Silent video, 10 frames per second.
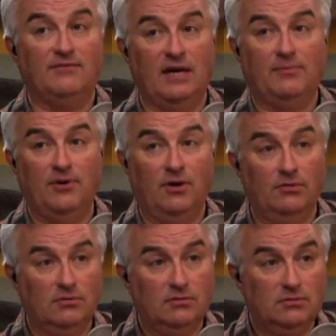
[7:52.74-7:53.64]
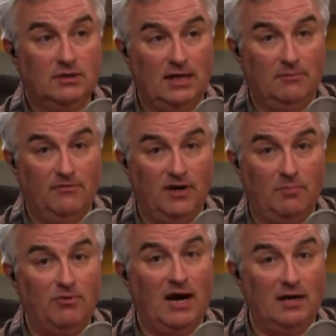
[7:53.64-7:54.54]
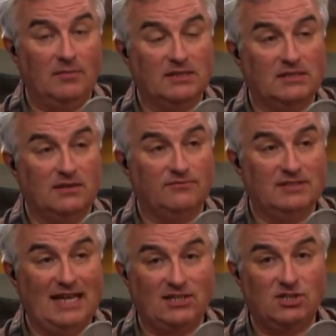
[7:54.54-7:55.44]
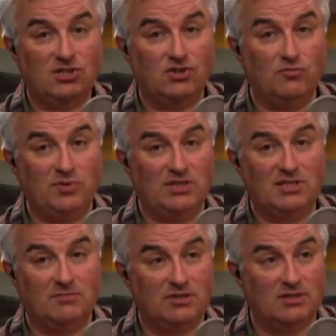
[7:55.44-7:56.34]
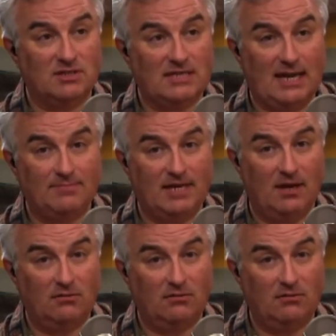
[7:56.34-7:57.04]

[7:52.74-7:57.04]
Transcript: up though, and I'm very proud of myself. That stupid Simpsons tapped out.